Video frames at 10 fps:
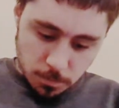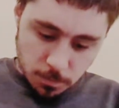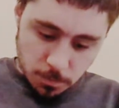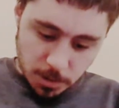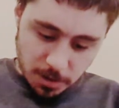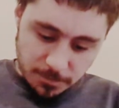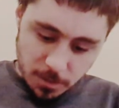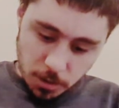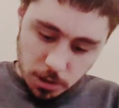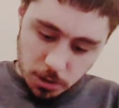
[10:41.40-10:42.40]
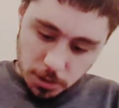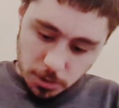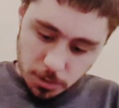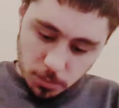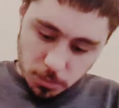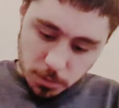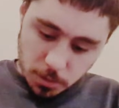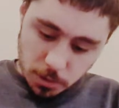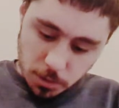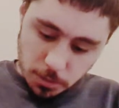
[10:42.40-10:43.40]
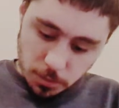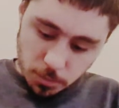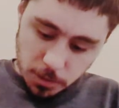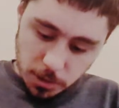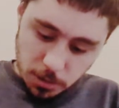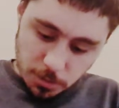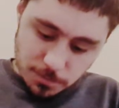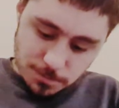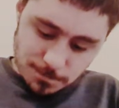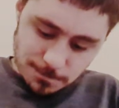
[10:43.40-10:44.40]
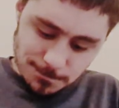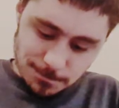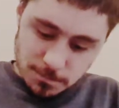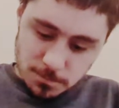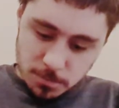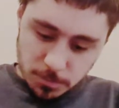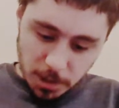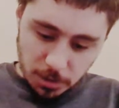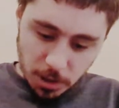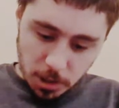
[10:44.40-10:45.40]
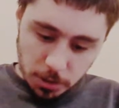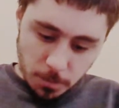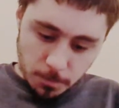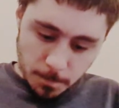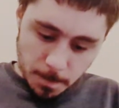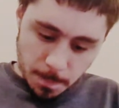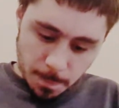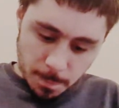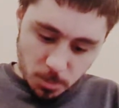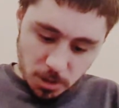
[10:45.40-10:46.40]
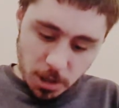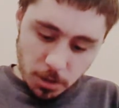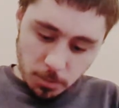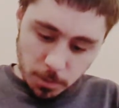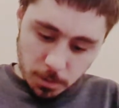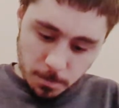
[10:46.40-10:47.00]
That's avonkulous. That's redonkulous, and that's ridiculous. Like, it's kind of dumb. Which it is, but...